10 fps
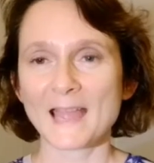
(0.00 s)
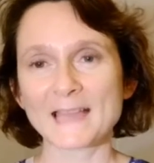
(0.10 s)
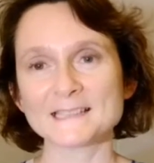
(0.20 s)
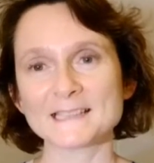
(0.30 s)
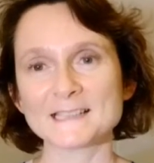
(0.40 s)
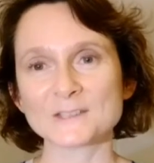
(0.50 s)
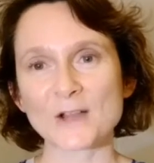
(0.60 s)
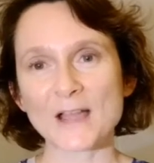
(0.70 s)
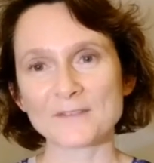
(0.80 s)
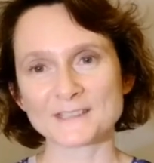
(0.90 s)
And since
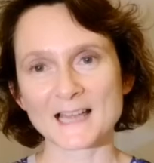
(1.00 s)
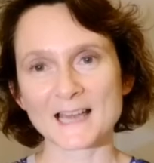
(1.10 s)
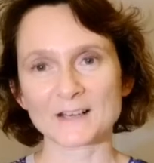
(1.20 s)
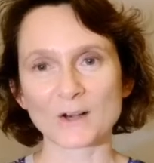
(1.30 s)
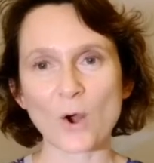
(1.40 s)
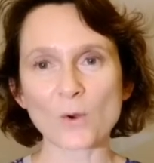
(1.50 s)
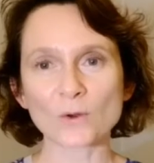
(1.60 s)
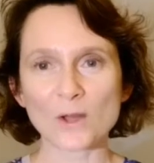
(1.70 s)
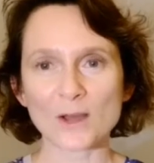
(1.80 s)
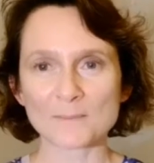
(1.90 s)
I have started an
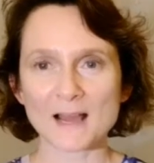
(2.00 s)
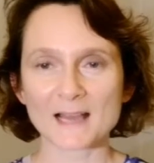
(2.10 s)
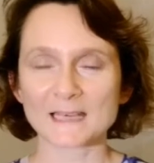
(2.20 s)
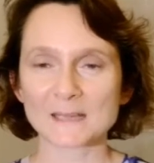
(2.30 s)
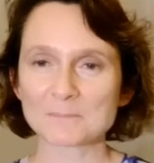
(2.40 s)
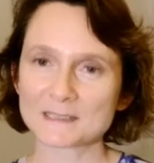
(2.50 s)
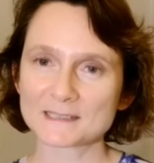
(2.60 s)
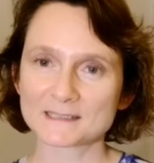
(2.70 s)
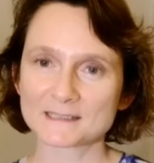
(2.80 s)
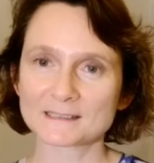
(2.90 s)
online marketing
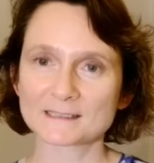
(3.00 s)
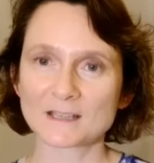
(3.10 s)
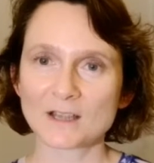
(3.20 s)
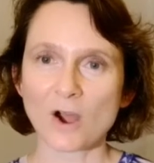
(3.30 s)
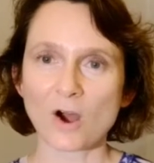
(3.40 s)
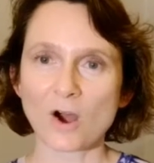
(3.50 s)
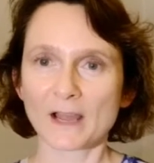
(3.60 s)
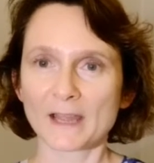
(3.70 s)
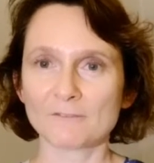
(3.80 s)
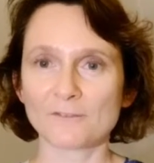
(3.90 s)
business,
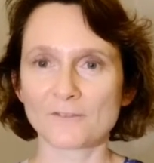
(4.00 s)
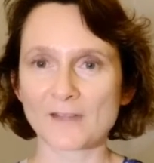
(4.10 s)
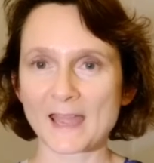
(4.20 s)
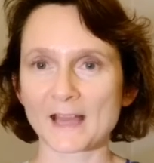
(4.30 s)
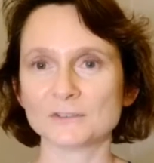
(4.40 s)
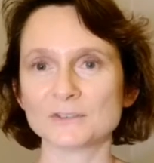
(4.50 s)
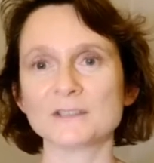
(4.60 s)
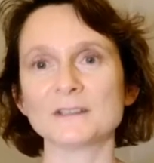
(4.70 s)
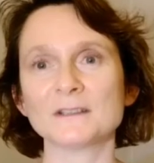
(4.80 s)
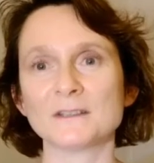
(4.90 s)
I found
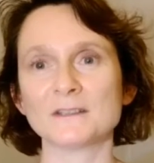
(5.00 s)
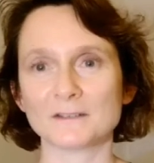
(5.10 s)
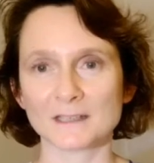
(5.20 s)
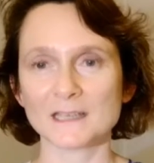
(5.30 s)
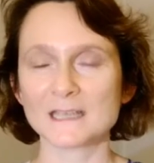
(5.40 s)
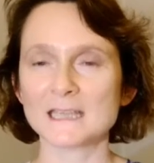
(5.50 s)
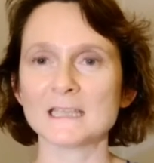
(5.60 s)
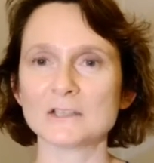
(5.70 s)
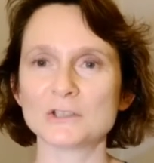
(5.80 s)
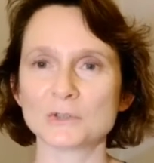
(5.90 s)
that the
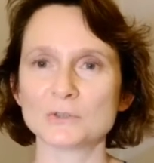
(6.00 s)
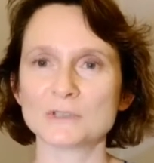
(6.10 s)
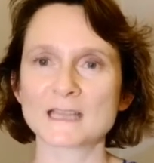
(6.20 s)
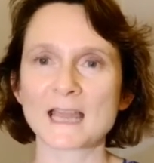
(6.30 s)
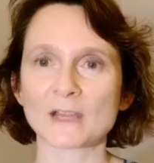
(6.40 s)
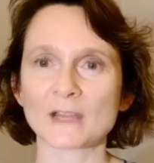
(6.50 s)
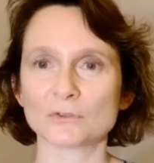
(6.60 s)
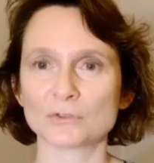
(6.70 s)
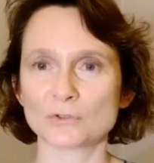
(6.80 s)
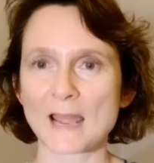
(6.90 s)
key to staying
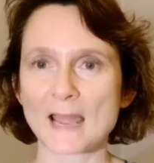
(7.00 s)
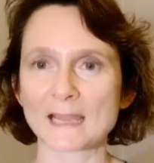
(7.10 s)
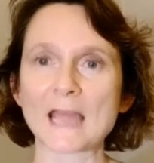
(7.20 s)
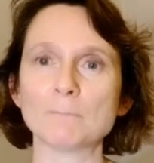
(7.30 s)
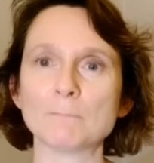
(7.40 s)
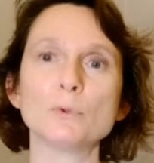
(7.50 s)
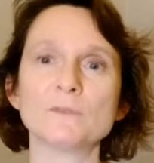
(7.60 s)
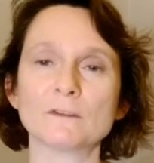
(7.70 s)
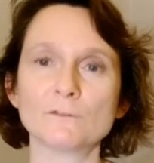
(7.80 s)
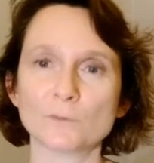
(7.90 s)
on track and
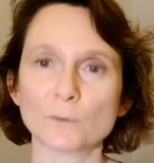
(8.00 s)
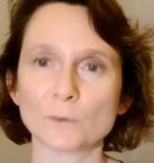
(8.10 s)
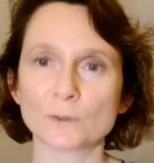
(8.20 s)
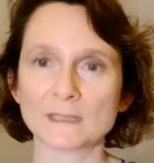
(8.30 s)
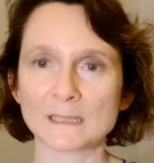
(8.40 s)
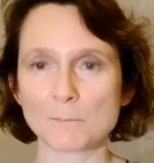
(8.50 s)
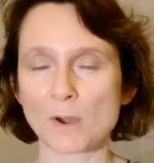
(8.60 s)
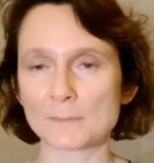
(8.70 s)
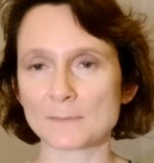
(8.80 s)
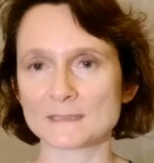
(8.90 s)
moving forward in
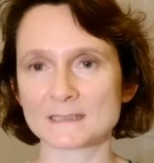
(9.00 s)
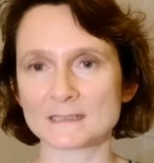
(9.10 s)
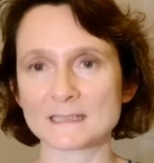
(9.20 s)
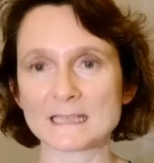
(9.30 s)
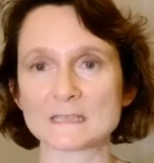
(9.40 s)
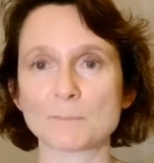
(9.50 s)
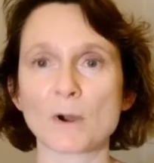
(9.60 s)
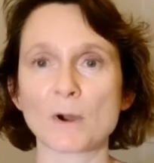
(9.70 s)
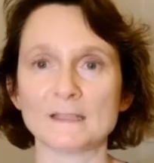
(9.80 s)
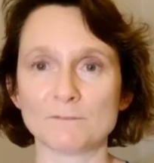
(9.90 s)
my business is
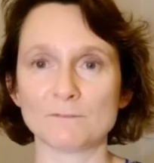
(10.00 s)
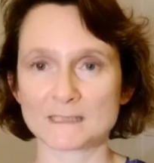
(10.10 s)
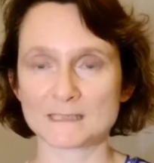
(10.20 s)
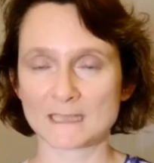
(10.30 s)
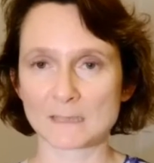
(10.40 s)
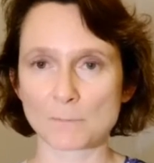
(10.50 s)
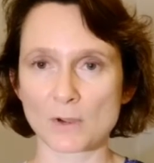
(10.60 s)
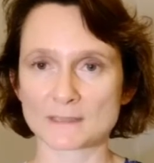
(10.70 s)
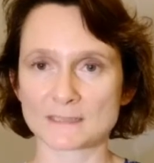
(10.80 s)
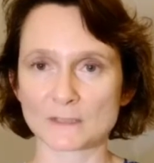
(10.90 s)
by investing in
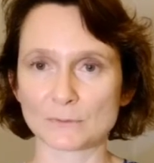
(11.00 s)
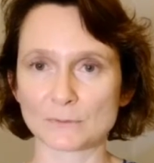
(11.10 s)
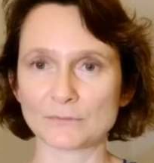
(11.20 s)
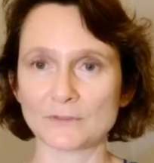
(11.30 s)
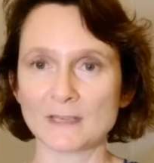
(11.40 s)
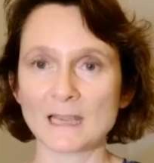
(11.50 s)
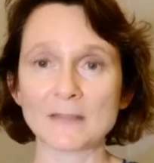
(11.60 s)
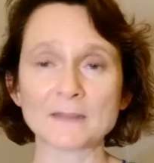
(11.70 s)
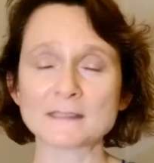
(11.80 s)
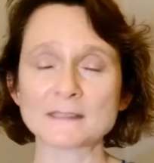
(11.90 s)
myself.
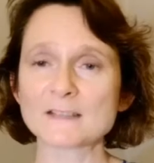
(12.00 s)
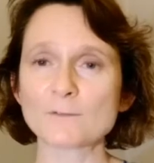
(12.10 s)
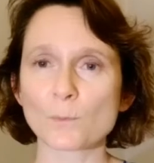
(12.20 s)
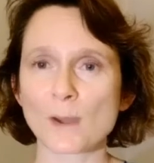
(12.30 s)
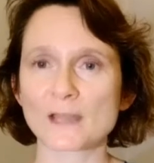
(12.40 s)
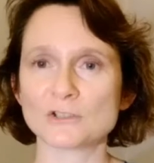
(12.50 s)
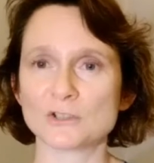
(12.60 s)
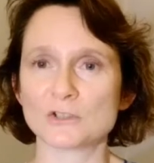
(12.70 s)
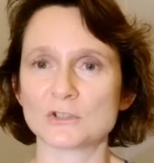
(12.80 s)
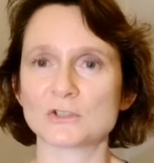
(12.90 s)
And there's several ways
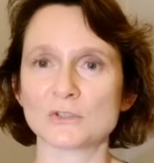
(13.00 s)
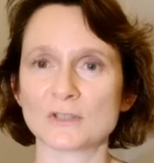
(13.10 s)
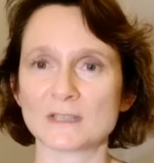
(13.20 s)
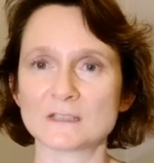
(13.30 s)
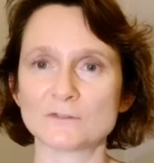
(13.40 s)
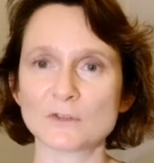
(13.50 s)
you can do this.